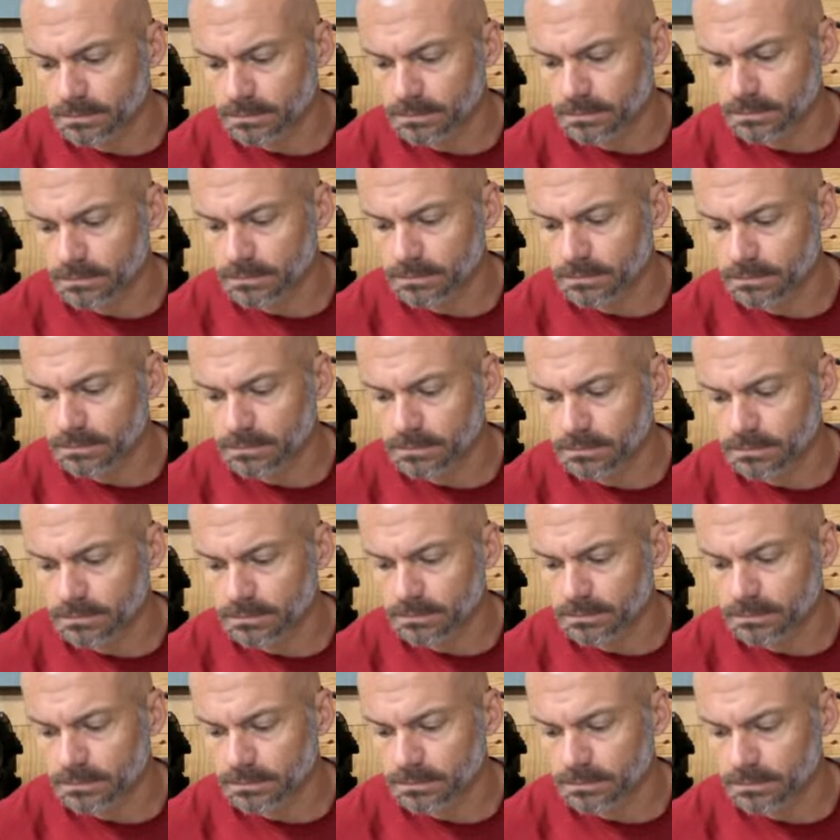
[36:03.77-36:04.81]

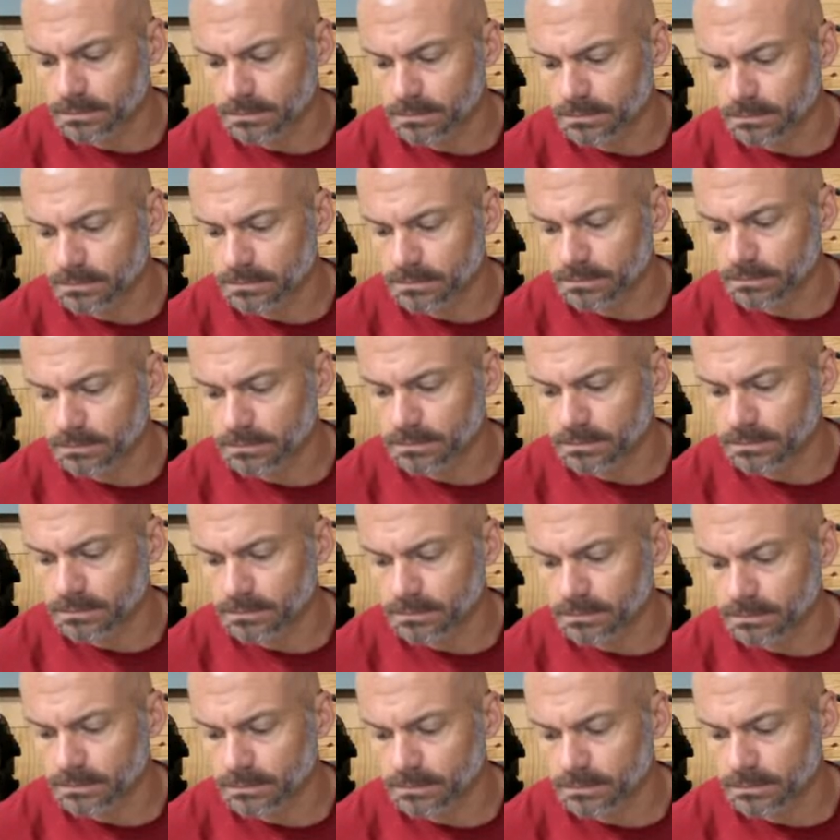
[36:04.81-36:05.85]

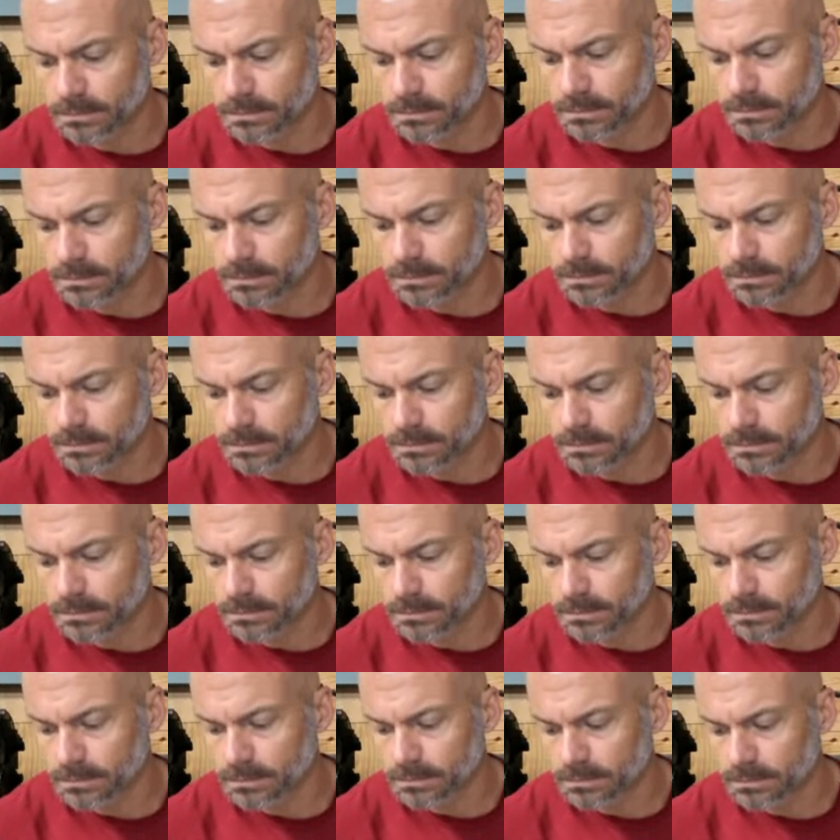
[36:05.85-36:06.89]

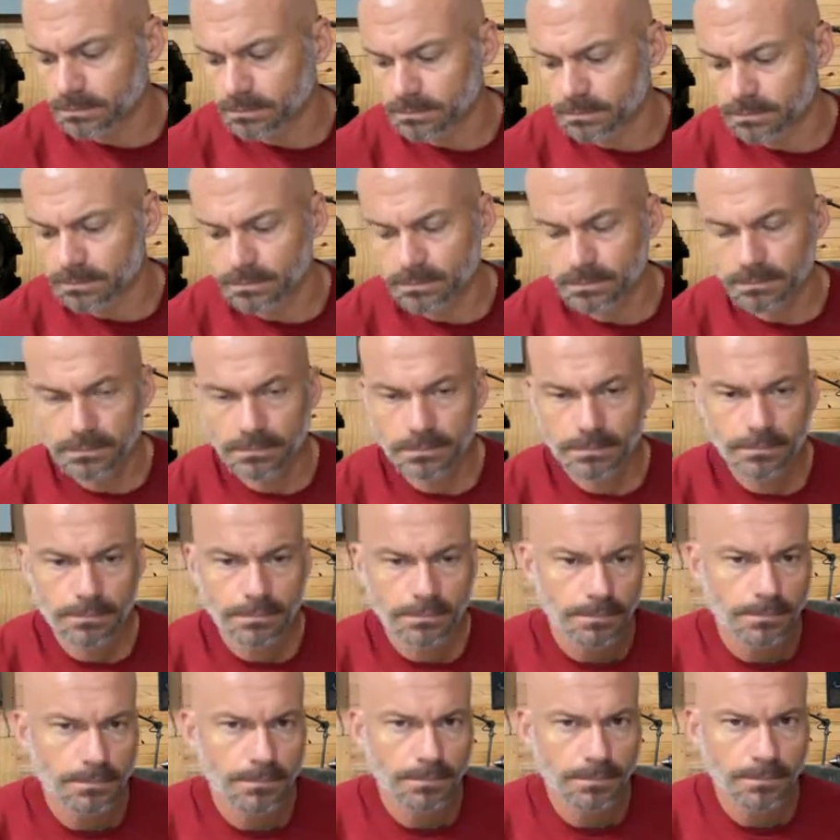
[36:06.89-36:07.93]

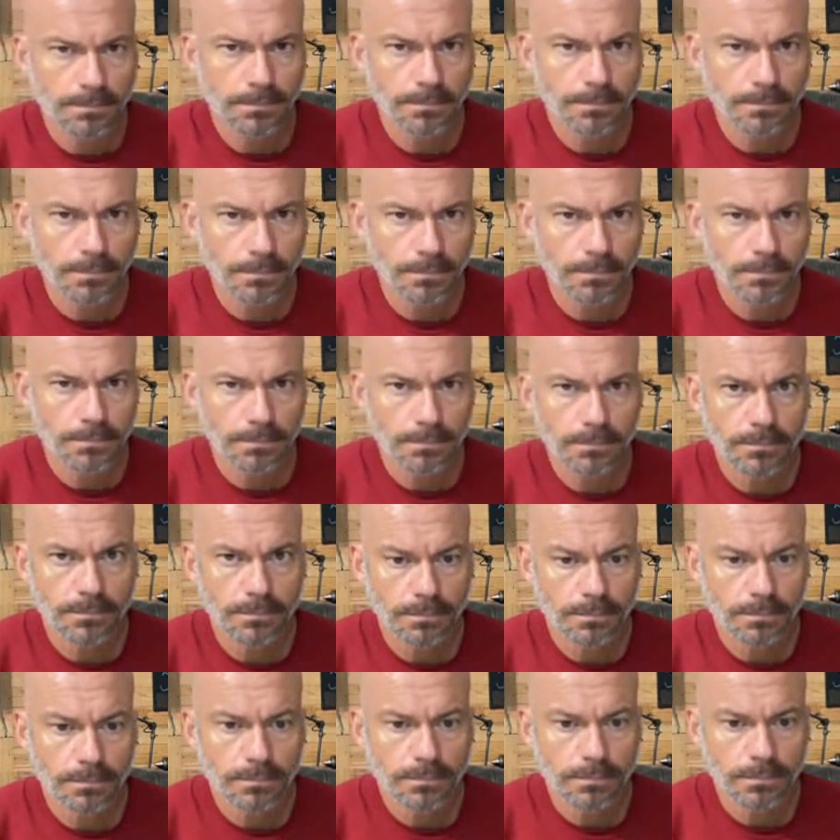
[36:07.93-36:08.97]

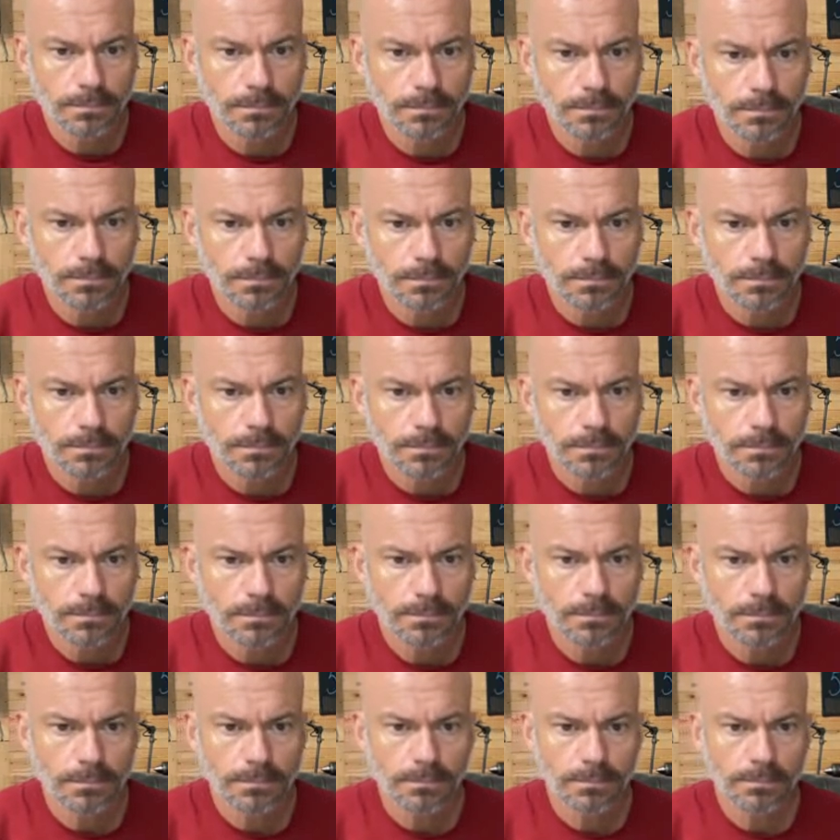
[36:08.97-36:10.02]

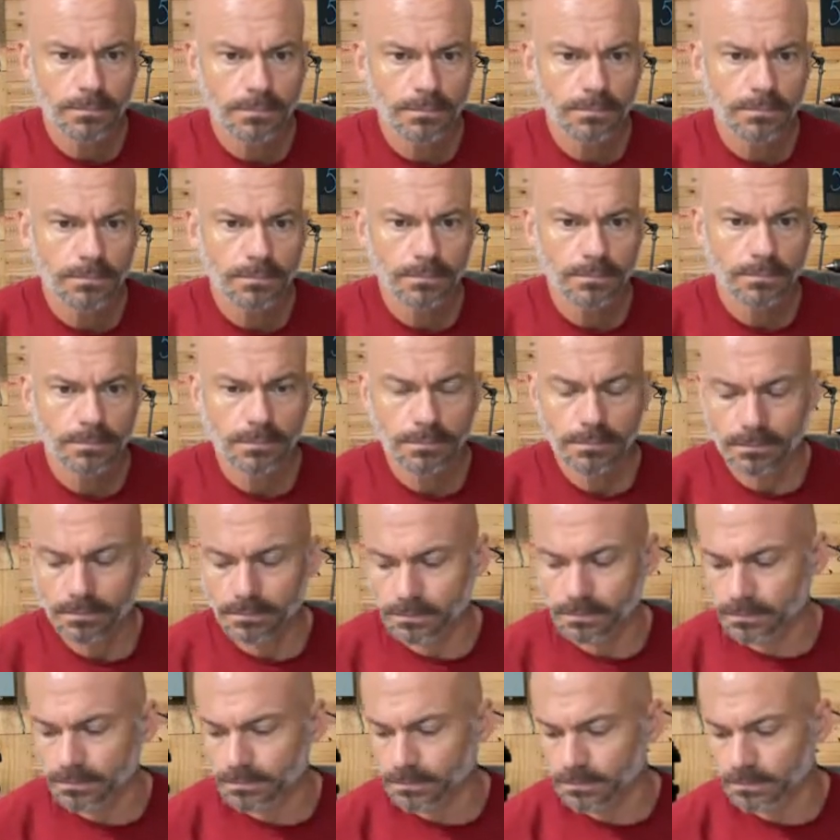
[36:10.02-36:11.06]

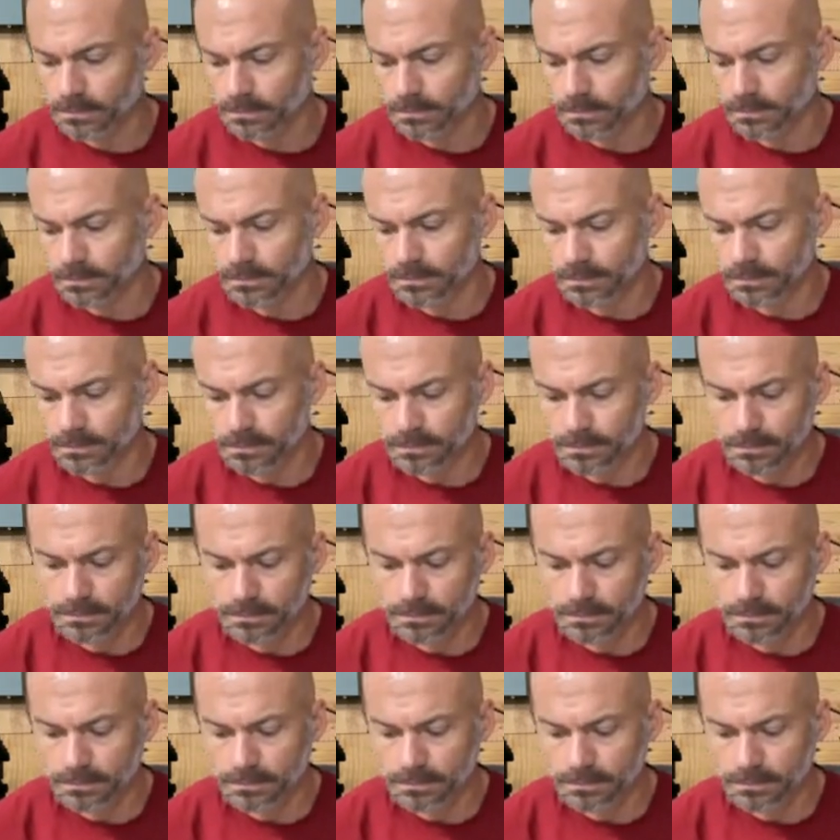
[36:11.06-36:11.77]
This person isn't speaking.